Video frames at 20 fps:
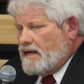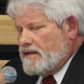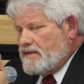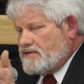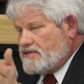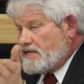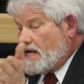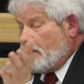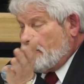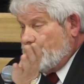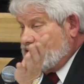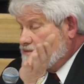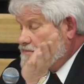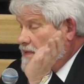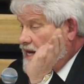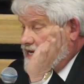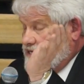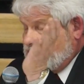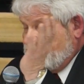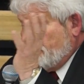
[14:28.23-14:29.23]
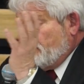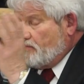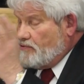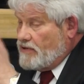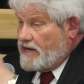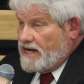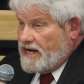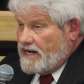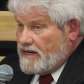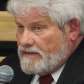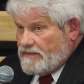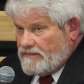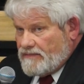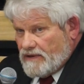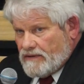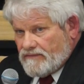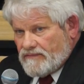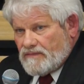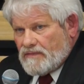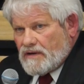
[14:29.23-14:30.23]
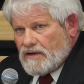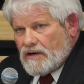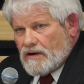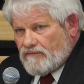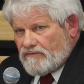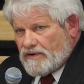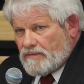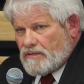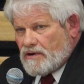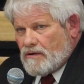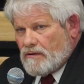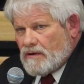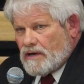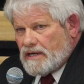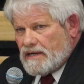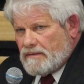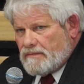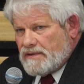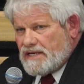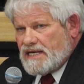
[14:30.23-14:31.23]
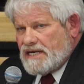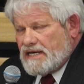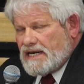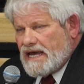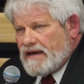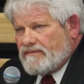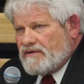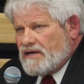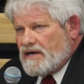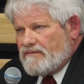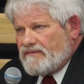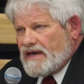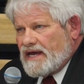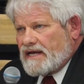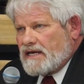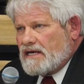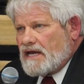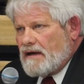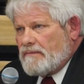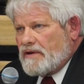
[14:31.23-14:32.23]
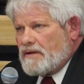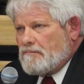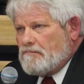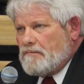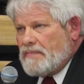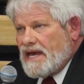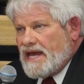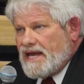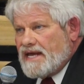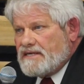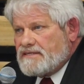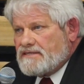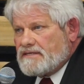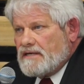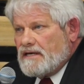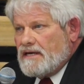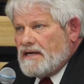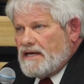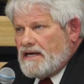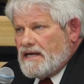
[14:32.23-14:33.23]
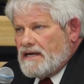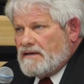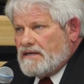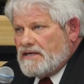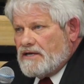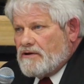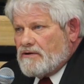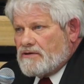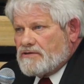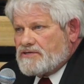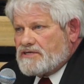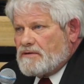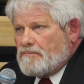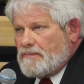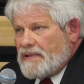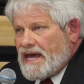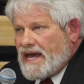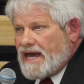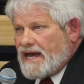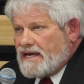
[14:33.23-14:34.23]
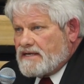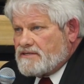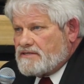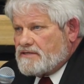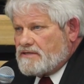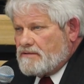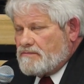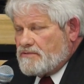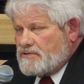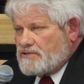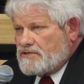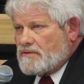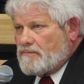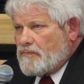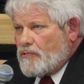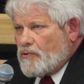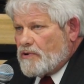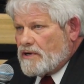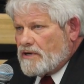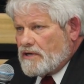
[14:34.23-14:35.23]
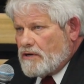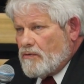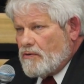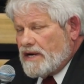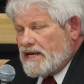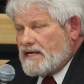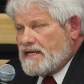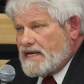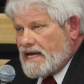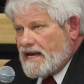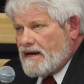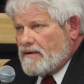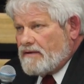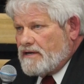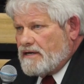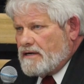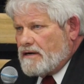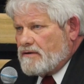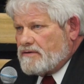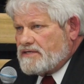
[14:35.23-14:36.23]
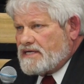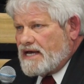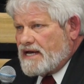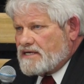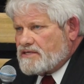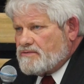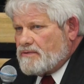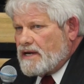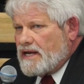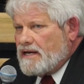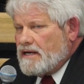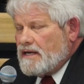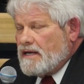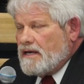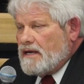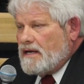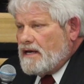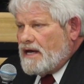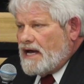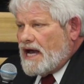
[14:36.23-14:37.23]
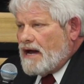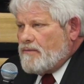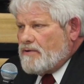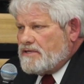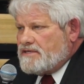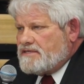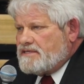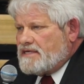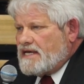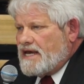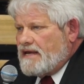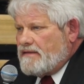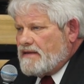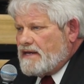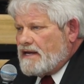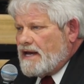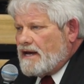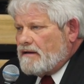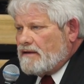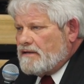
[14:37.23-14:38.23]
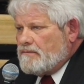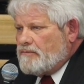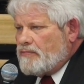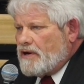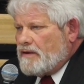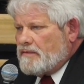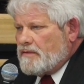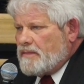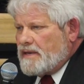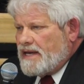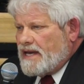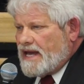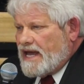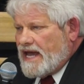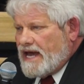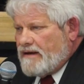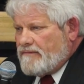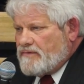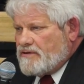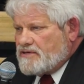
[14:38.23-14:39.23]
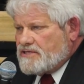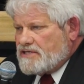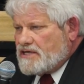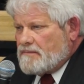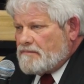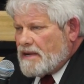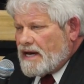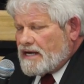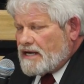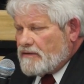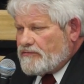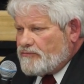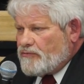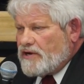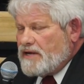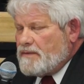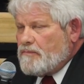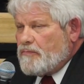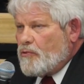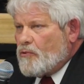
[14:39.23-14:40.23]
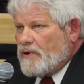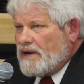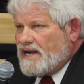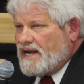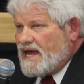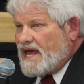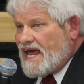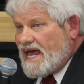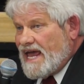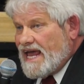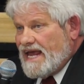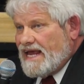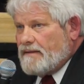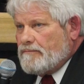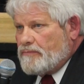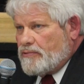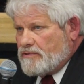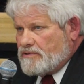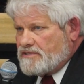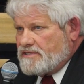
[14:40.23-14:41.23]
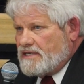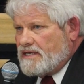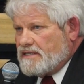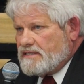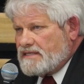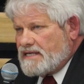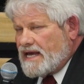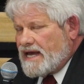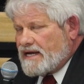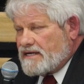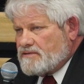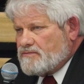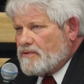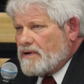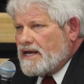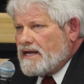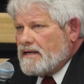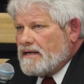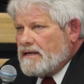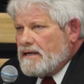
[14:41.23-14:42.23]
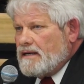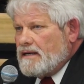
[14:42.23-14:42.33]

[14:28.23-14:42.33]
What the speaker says: stop its massive train from going, and it didn't have enough economic base in years to pass to support going down in our tax rate. I would say that Allen probably averaged about a 3.8% tax rate